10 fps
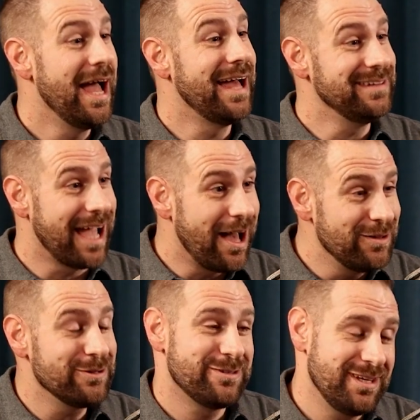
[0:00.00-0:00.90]
And the
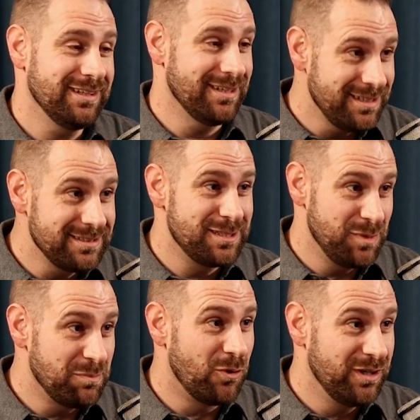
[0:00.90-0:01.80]
other thing that needs to
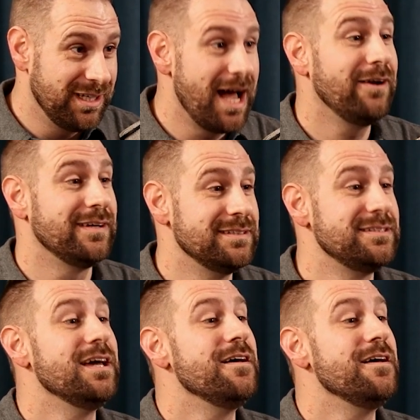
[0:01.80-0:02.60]
be pointed out is